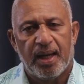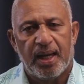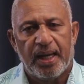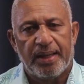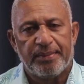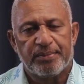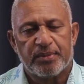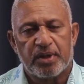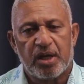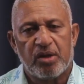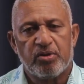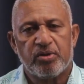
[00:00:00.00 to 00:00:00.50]

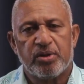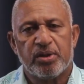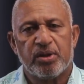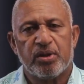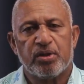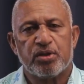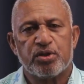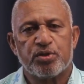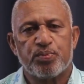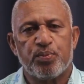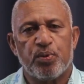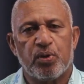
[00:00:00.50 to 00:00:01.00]
I'm counting
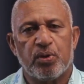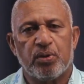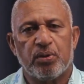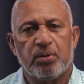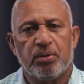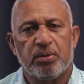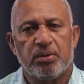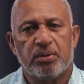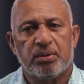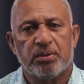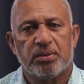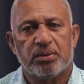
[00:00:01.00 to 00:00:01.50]

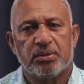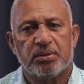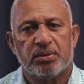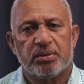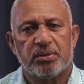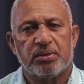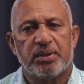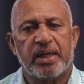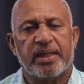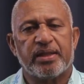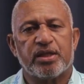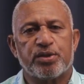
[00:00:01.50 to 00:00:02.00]

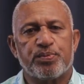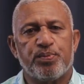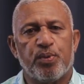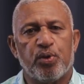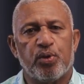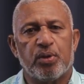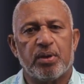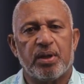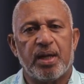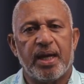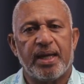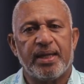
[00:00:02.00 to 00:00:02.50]
on other
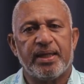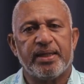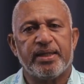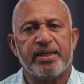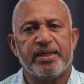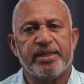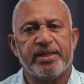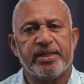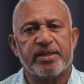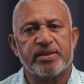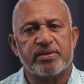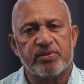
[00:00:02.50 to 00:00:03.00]
small island
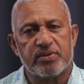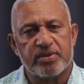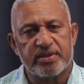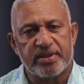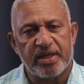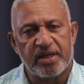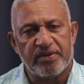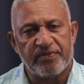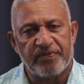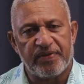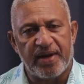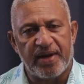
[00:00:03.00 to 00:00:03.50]
leaders to stand